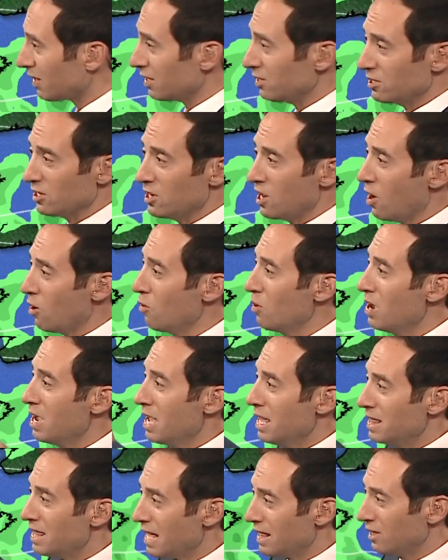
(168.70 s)
to know
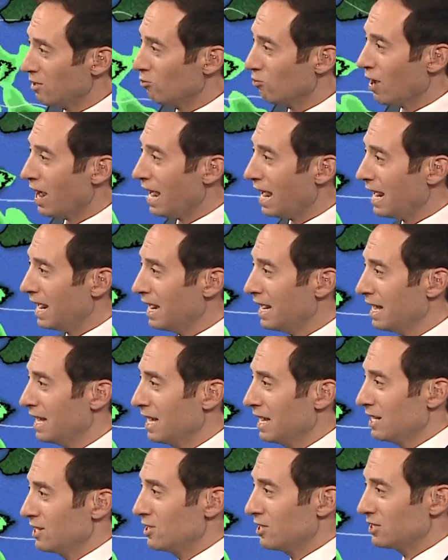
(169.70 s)
that the rain
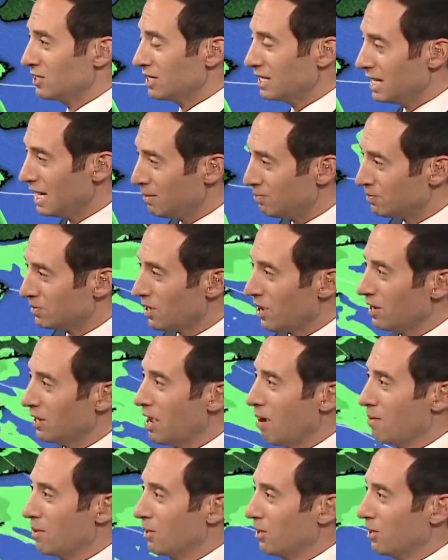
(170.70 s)
just keeps on coming.